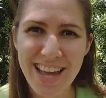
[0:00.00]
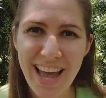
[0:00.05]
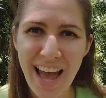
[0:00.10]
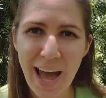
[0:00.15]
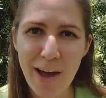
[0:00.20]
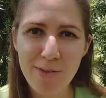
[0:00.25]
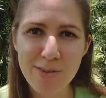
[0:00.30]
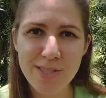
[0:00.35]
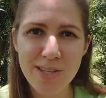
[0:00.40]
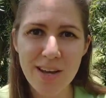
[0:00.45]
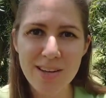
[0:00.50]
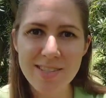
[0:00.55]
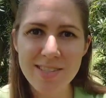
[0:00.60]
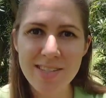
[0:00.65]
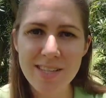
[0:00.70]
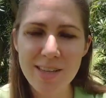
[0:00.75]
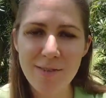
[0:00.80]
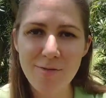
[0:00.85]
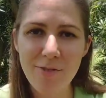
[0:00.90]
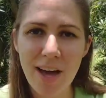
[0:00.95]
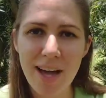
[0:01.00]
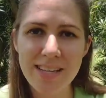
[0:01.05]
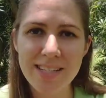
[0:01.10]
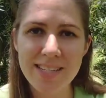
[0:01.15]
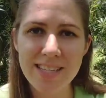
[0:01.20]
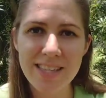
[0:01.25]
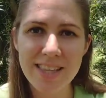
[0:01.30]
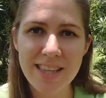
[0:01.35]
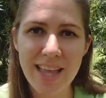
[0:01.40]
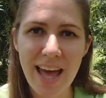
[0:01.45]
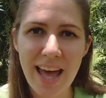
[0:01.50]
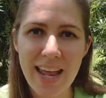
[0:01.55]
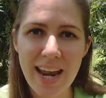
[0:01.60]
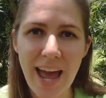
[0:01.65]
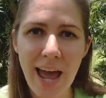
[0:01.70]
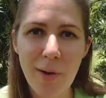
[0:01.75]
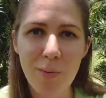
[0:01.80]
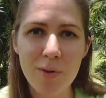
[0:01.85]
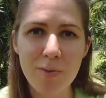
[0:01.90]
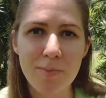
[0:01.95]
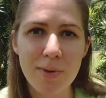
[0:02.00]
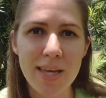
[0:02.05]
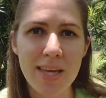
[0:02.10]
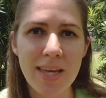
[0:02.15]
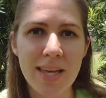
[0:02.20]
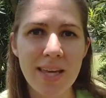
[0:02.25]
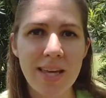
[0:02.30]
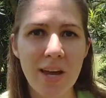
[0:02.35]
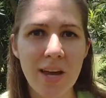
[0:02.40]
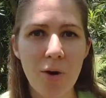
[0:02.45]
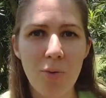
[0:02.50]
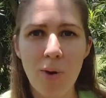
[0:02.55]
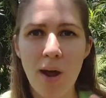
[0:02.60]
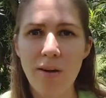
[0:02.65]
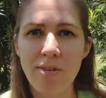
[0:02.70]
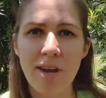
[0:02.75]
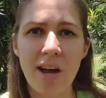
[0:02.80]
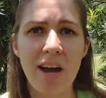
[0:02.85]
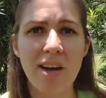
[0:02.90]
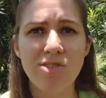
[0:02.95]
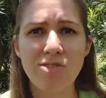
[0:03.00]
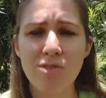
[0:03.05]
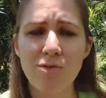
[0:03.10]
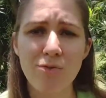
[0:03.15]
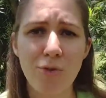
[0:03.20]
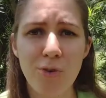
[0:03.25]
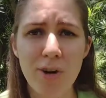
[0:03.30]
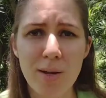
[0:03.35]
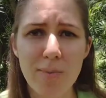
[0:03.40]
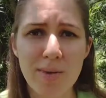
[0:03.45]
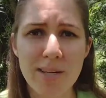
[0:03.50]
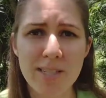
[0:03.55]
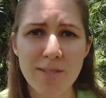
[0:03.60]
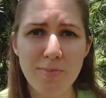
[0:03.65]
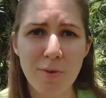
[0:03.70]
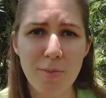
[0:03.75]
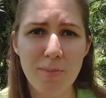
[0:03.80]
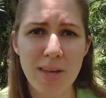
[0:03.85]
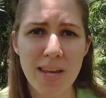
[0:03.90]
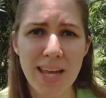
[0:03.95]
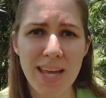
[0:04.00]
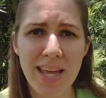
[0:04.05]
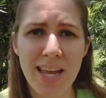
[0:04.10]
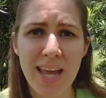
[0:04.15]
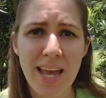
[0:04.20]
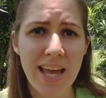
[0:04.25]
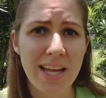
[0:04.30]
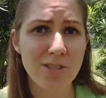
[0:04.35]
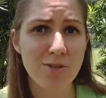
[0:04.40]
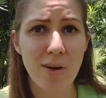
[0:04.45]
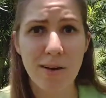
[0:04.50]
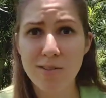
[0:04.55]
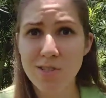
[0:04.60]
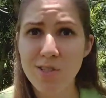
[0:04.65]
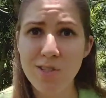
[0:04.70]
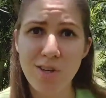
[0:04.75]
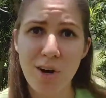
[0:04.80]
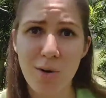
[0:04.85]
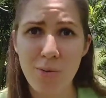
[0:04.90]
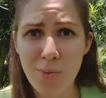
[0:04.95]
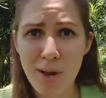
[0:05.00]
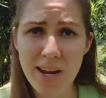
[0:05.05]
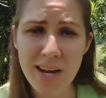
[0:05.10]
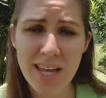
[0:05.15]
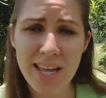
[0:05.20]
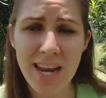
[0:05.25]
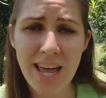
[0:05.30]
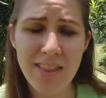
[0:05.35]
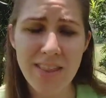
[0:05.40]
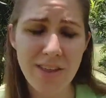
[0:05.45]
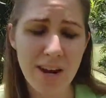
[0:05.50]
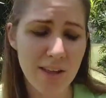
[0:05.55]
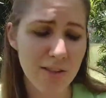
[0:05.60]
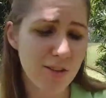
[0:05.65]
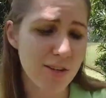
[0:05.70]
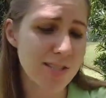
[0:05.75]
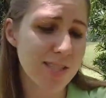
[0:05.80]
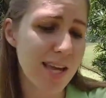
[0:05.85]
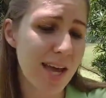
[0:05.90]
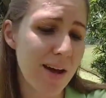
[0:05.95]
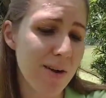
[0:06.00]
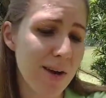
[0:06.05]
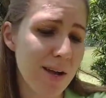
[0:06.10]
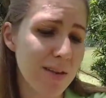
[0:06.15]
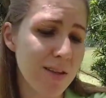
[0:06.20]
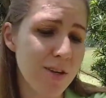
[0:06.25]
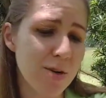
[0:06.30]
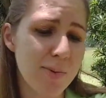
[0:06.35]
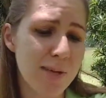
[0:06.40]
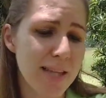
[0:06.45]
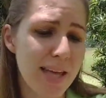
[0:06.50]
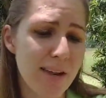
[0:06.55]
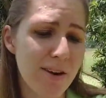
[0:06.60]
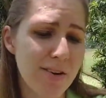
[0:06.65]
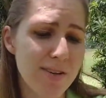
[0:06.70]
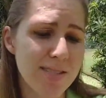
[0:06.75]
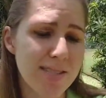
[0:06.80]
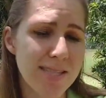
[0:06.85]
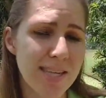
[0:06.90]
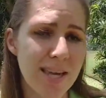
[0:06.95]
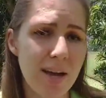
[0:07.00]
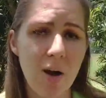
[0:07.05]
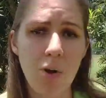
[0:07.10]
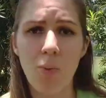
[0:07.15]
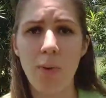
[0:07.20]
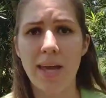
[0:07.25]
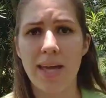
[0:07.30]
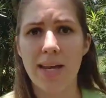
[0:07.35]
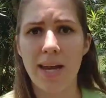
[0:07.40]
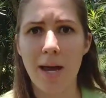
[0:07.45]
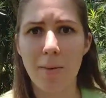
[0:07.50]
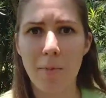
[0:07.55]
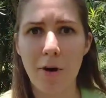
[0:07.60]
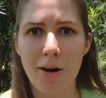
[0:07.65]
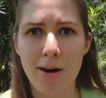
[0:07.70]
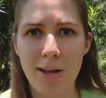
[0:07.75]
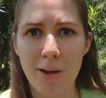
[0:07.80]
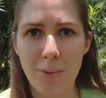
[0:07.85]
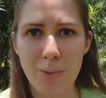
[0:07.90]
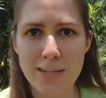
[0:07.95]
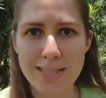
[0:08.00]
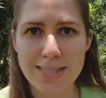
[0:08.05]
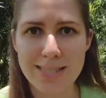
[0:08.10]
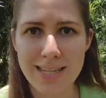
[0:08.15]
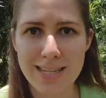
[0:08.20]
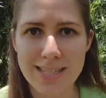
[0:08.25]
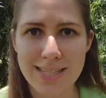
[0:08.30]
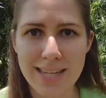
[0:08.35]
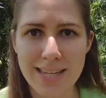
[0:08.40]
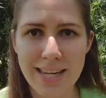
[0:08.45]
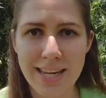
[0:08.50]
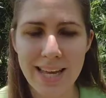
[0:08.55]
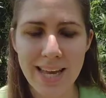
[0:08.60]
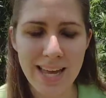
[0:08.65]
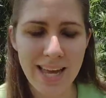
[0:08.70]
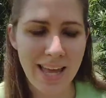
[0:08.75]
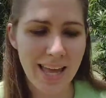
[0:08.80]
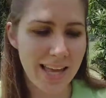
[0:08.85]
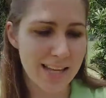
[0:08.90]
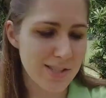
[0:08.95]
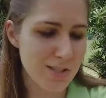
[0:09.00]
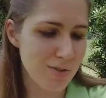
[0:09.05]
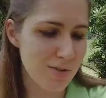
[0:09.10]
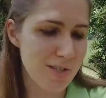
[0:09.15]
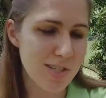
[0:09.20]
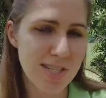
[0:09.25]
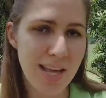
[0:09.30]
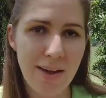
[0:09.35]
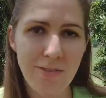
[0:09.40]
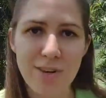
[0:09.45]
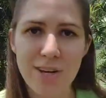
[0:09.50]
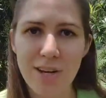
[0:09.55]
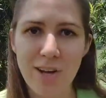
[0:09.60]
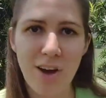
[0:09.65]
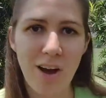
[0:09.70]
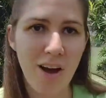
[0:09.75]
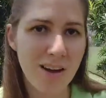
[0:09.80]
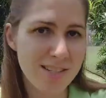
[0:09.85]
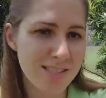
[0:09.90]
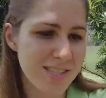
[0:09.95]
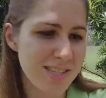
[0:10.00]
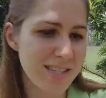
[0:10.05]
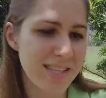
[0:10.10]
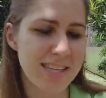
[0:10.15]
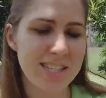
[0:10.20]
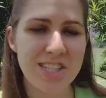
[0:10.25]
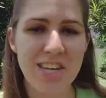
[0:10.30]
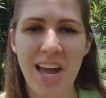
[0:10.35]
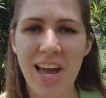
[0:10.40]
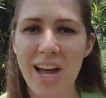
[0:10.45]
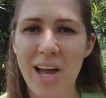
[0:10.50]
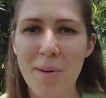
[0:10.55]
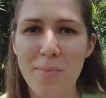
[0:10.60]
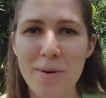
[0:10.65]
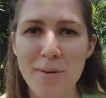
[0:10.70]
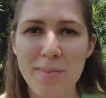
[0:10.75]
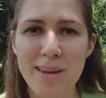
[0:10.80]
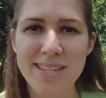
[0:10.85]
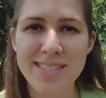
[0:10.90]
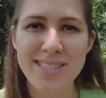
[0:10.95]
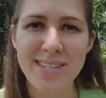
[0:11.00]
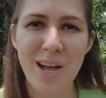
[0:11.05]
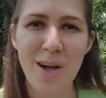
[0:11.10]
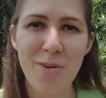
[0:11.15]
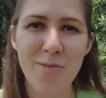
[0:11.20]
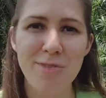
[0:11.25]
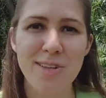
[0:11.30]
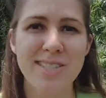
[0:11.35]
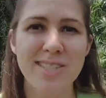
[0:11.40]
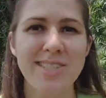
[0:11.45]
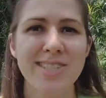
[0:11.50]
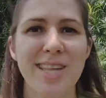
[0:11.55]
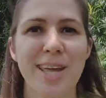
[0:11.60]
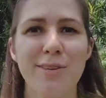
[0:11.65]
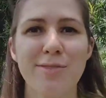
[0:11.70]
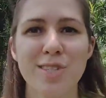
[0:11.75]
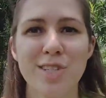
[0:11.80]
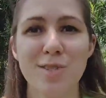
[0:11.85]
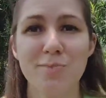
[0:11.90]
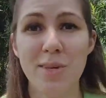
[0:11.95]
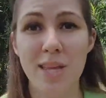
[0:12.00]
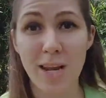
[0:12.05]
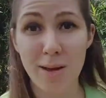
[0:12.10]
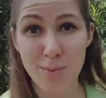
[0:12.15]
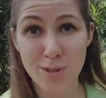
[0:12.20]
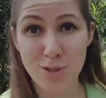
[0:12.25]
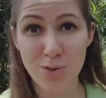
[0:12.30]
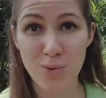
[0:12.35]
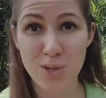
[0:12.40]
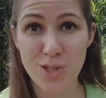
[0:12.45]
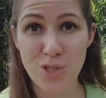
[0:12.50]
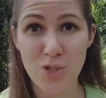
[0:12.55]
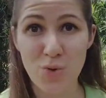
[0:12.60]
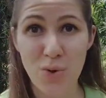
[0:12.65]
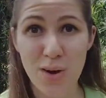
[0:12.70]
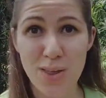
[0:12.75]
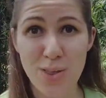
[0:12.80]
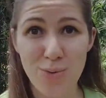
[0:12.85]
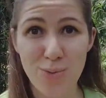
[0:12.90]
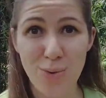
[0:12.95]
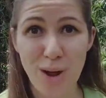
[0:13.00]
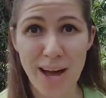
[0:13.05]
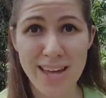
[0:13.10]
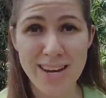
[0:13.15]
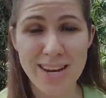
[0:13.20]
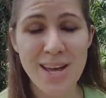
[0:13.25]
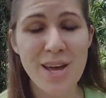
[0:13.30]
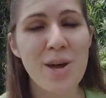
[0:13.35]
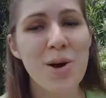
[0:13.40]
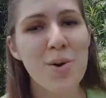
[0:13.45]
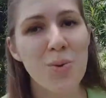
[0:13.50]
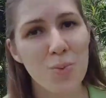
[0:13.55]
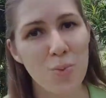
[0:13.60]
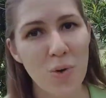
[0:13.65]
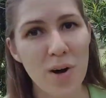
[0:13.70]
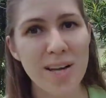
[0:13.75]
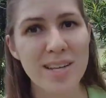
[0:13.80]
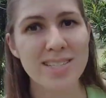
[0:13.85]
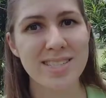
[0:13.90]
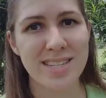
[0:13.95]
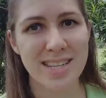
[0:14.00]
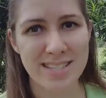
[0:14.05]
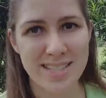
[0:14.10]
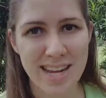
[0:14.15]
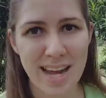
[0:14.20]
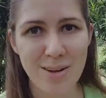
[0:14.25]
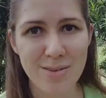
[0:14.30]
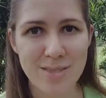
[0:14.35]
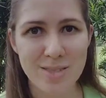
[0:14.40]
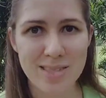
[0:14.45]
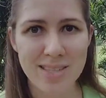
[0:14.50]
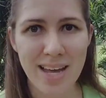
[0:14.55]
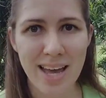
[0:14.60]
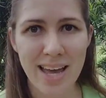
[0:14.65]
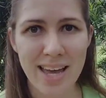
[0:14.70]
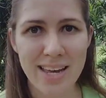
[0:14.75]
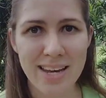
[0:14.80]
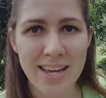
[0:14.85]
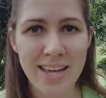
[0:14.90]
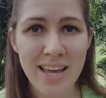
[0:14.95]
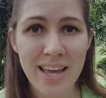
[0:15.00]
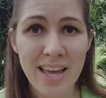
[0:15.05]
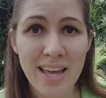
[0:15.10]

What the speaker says: I was constantly finding that I would be around 140 beats per minute, and so I'd start running and then I'd look down a little bit later and see, oh wait, I'm already at 160. And so just having to constantly check up on myself instead of just being able to enjoy the run was a downside.